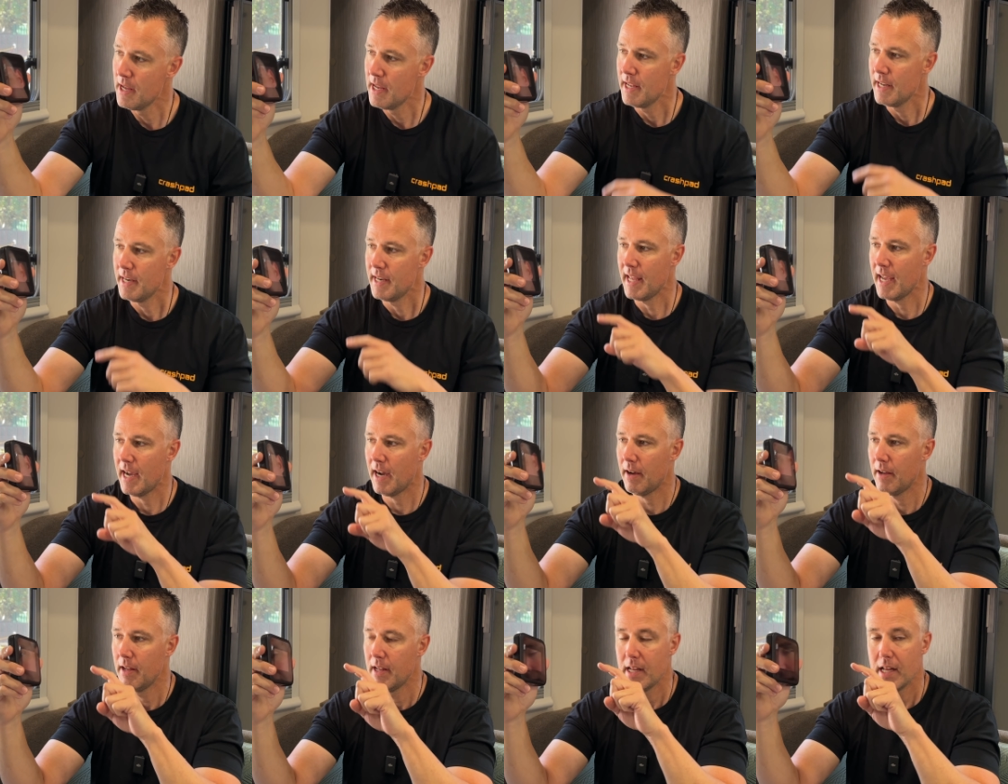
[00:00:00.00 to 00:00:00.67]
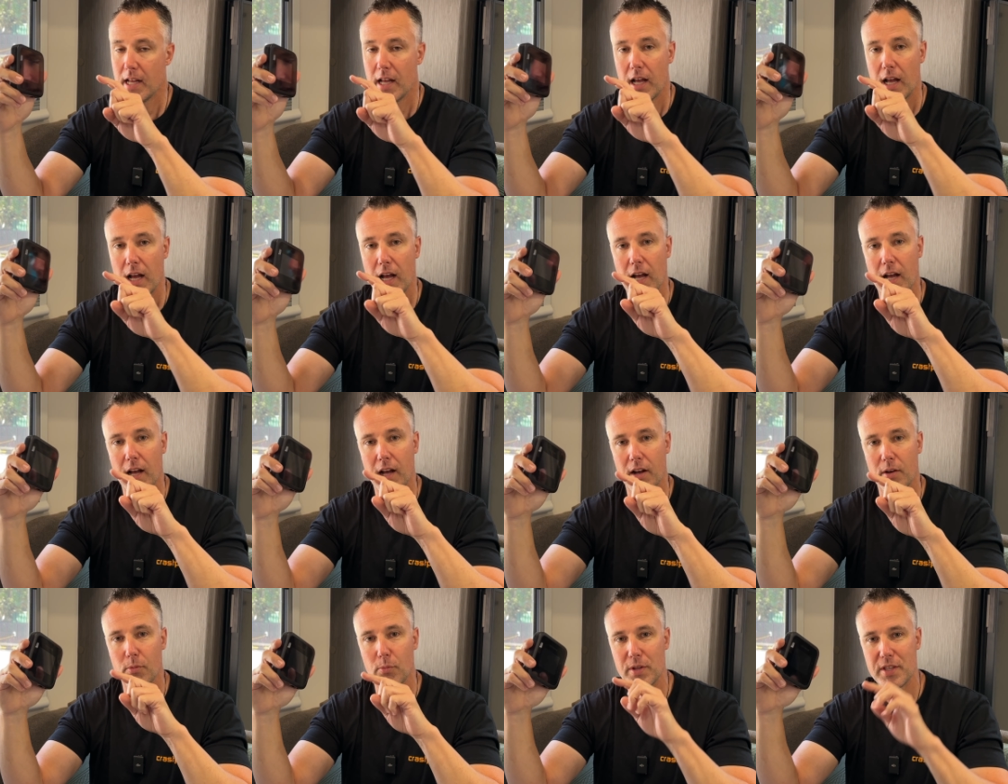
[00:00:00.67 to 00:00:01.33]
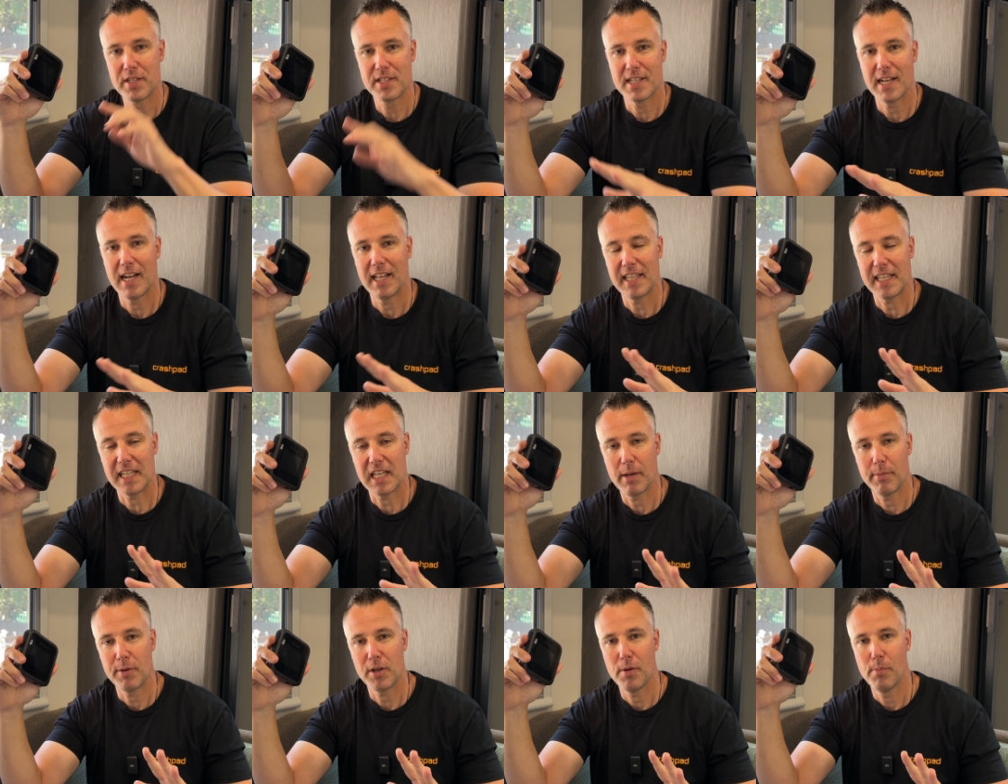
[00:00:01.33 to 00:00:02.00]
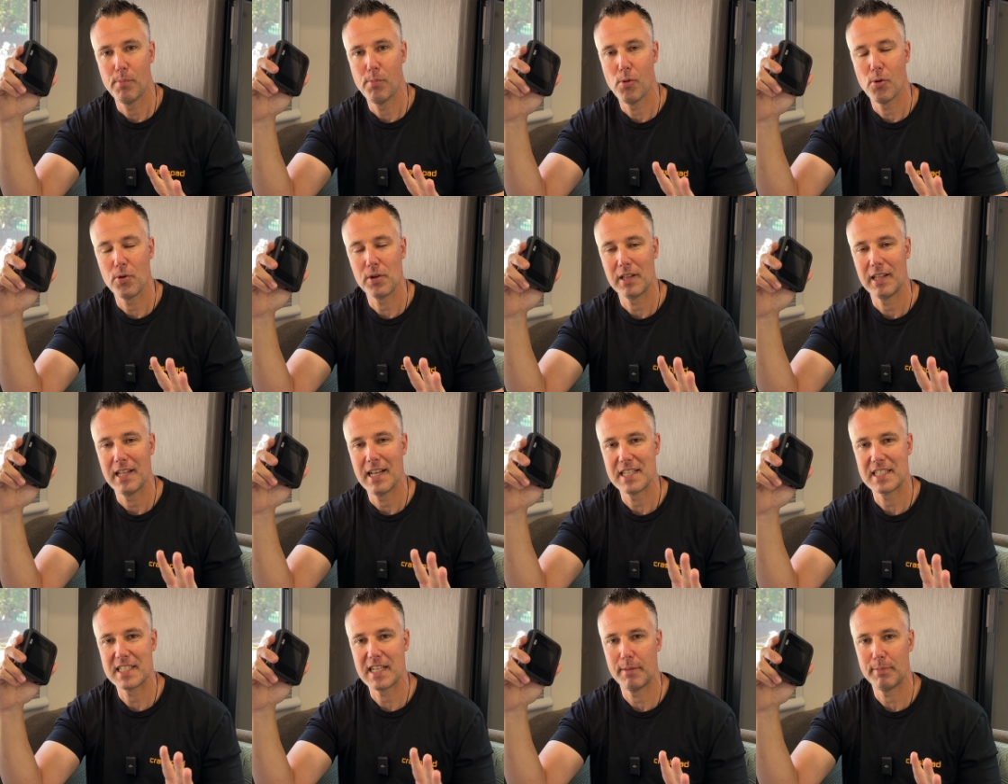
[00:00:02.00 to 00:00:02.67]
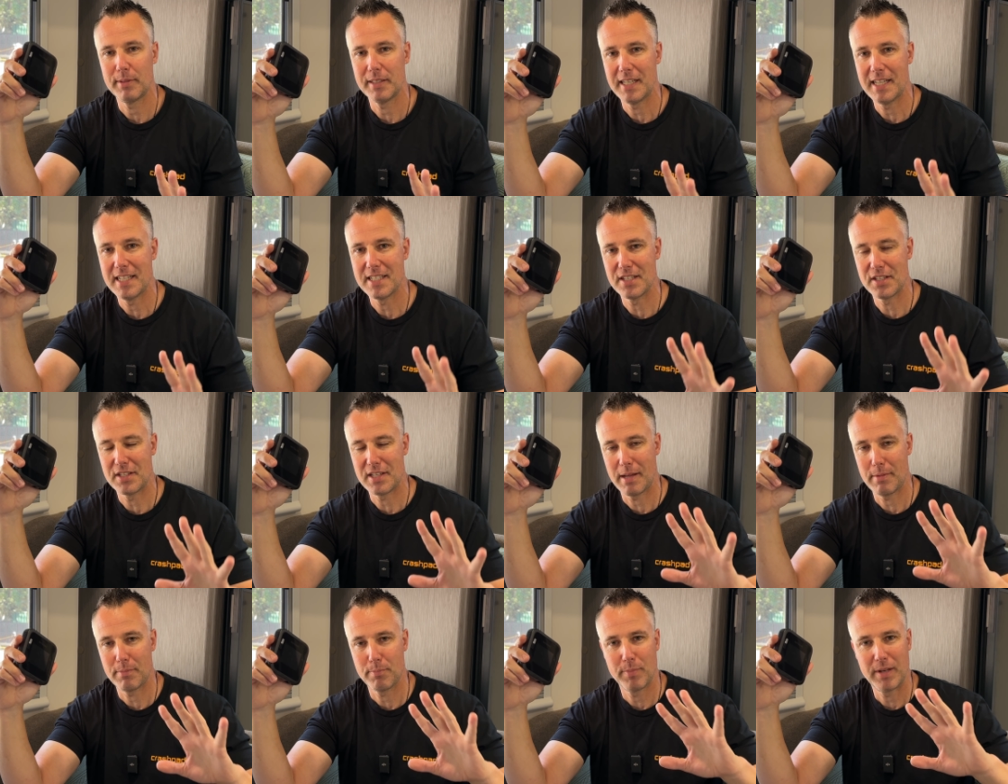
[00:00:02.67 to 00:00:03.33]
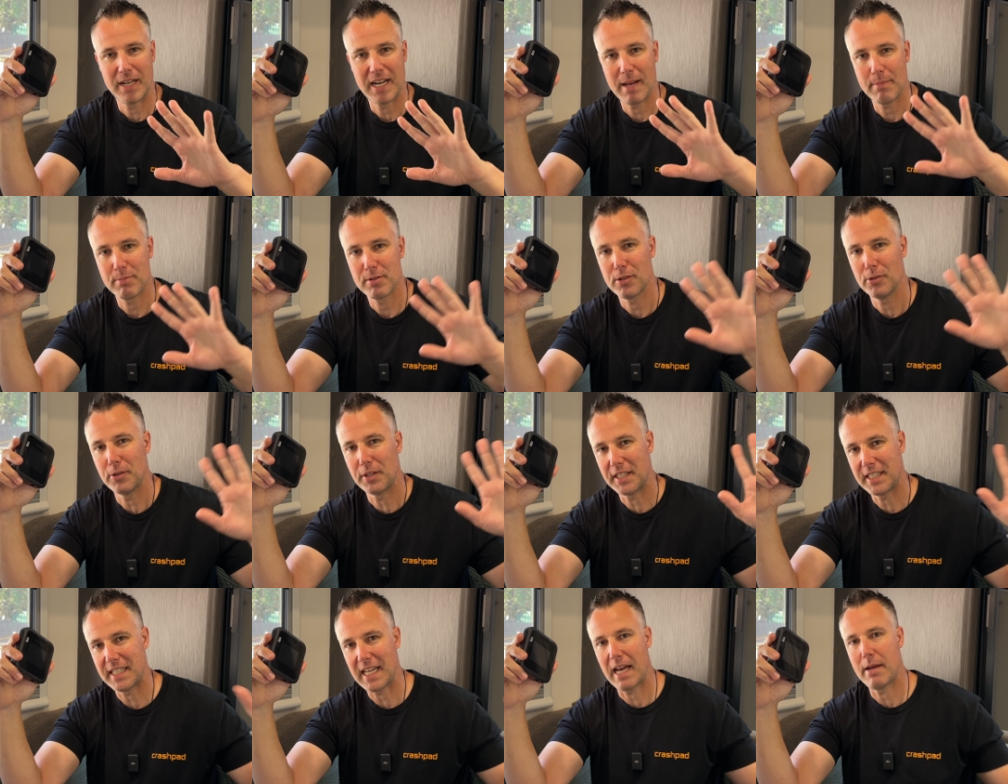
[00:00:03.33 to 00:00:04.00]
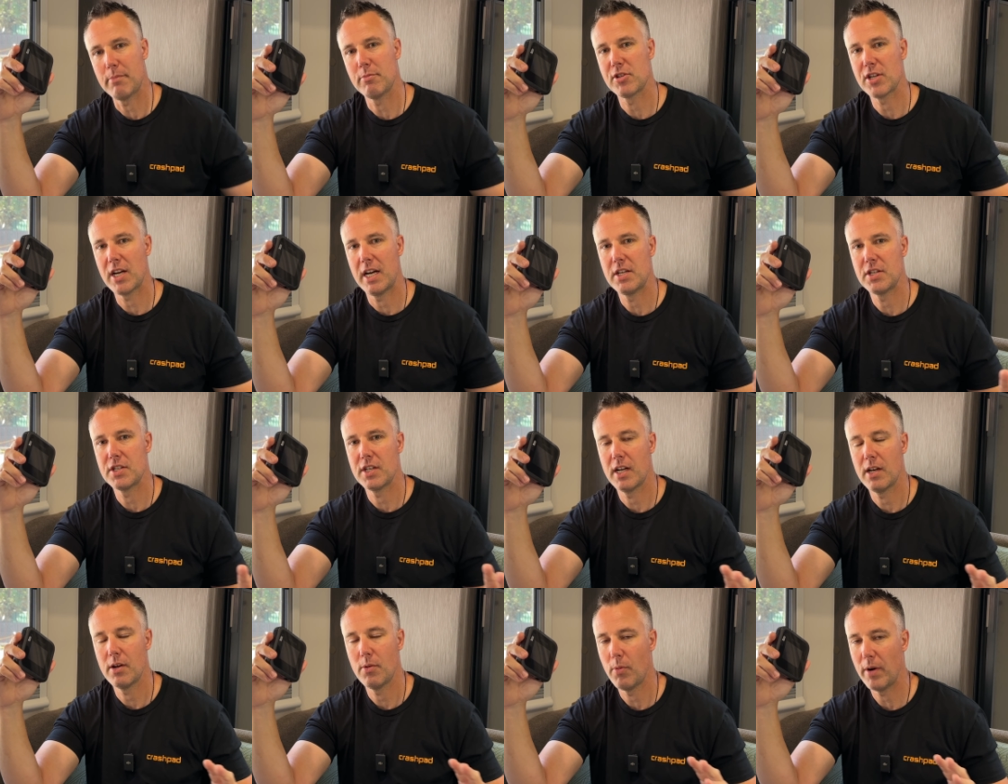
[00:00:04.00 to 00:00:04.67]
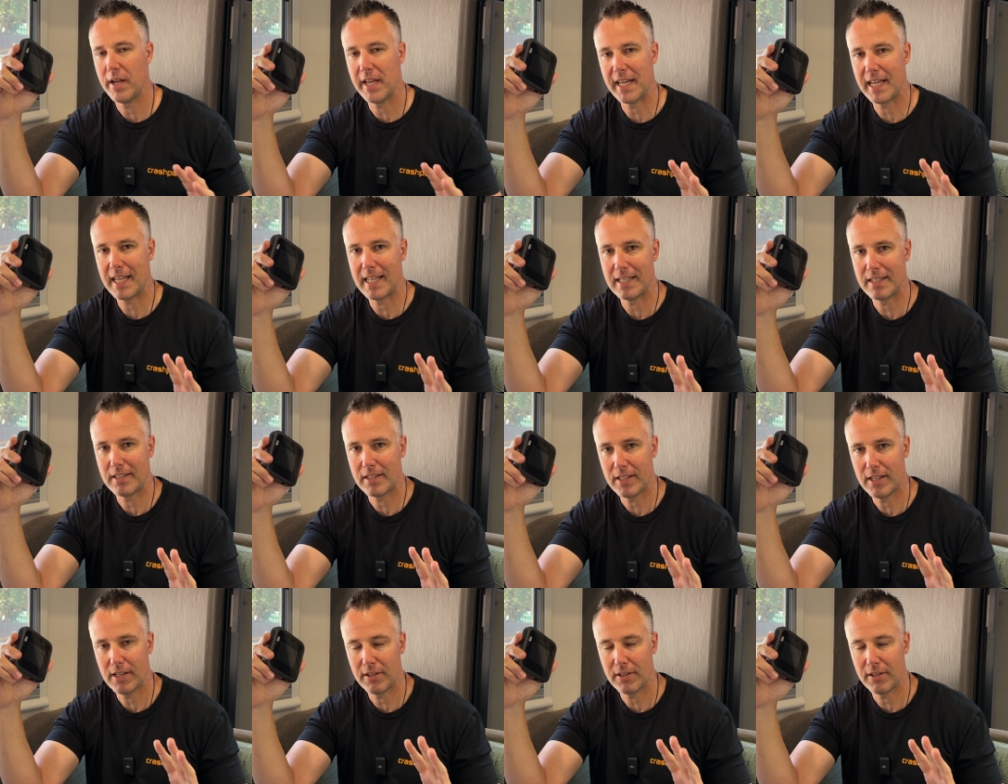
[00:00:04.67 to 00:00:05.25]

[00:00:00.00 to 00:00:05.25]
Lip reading: Now, with Starlink coming on board in the last couple of years, it's been an absolute game changer where you can,